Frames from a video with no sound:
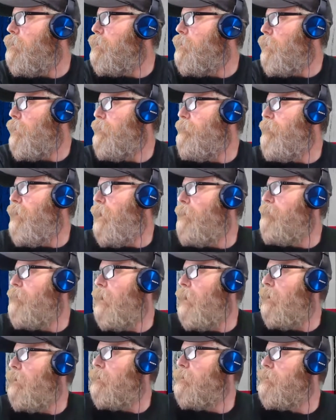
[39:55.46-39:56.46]

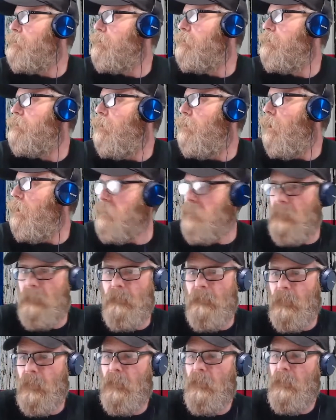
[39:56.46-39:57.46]
$25.
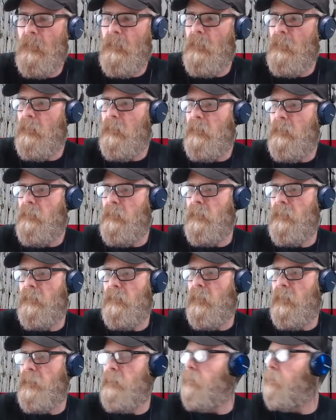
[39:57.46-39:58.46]
Awesome. Nothing
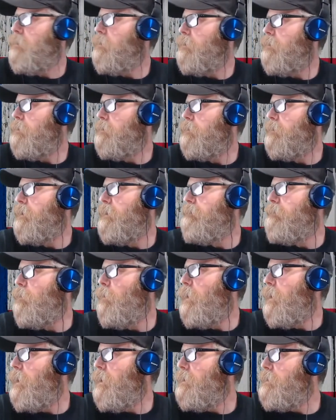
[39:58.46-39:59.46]
like a little
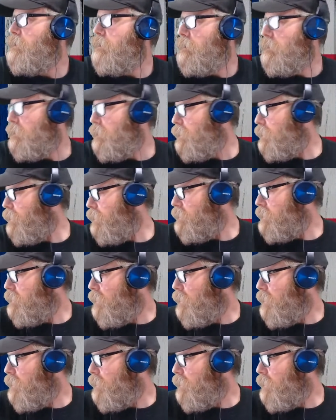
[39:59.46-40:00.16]
giveaway to get things